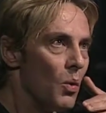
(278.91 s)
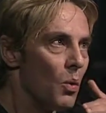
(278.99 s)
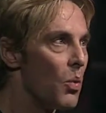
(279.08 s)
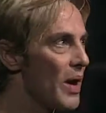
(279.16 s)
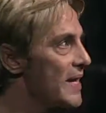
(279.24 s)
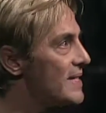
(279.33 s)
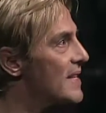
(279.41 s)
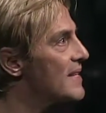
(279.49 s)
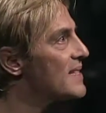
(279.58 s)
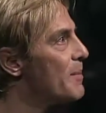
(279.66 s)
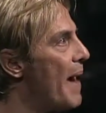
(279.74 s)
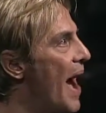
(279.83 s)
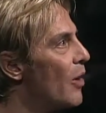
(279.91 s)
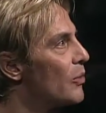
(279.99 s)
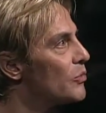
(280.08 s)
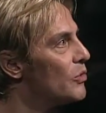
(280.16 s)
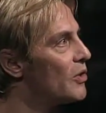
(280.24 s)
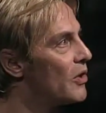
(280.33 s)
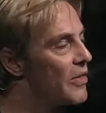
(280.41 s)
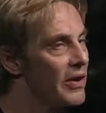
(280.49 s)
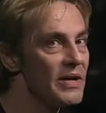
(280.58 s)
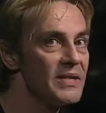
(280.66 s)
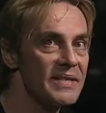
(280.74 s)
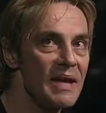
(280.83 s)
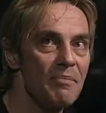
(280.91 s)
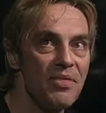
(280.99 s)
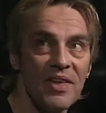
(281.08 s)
what is this about? You know, there is some